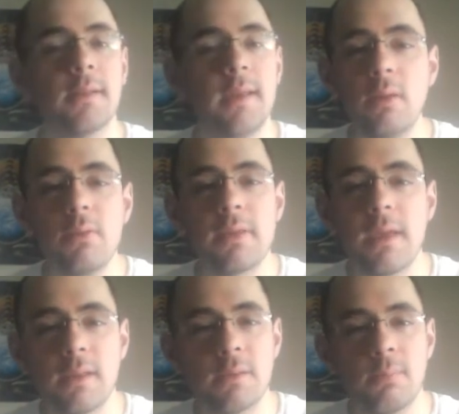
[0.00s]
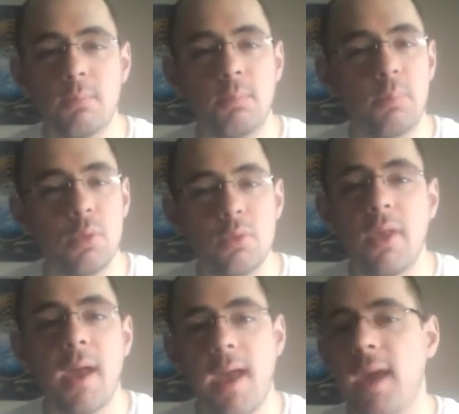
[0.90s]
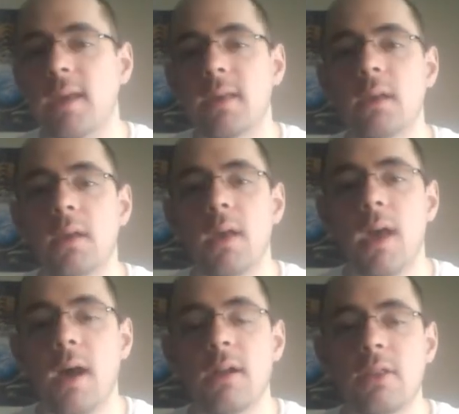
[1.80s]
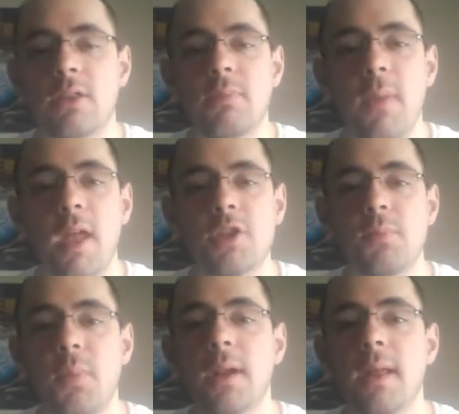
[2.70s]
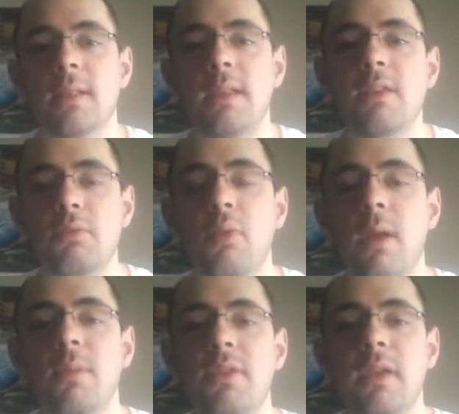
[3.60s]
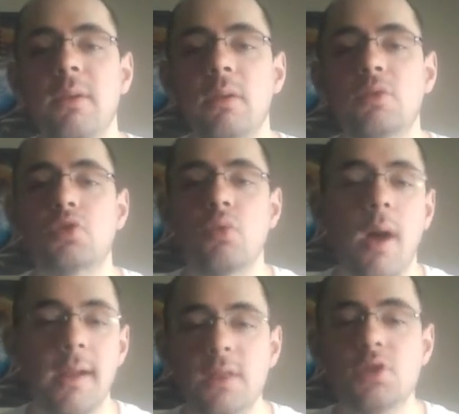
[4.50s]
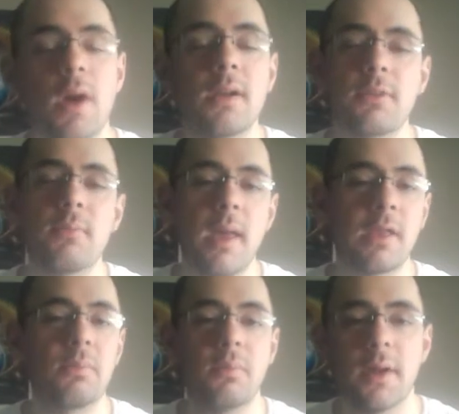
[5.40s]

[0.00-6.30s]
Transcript: He was getting booed the heck out of this match. But at least Rey Mysterio tried. He tried his best.